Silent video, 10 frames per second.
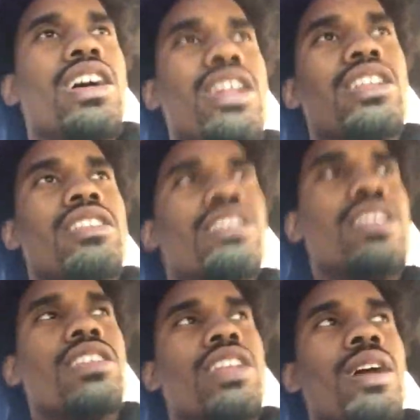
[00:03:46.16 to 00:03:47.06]

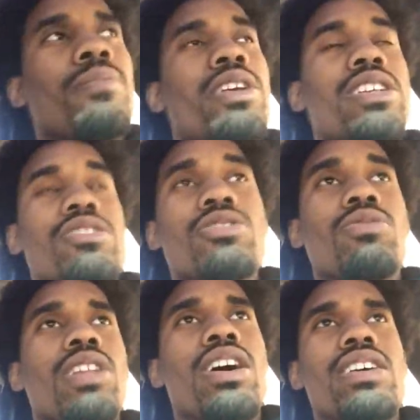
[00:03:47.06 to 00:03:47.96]
And I'm looking so
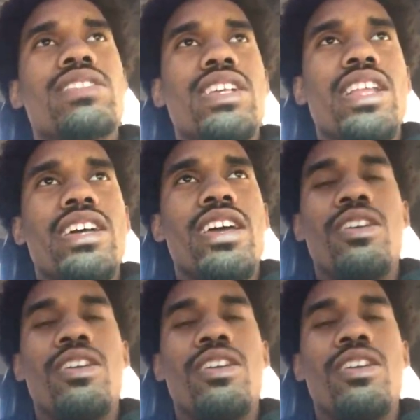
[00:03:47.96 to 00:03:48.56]
lost. They like,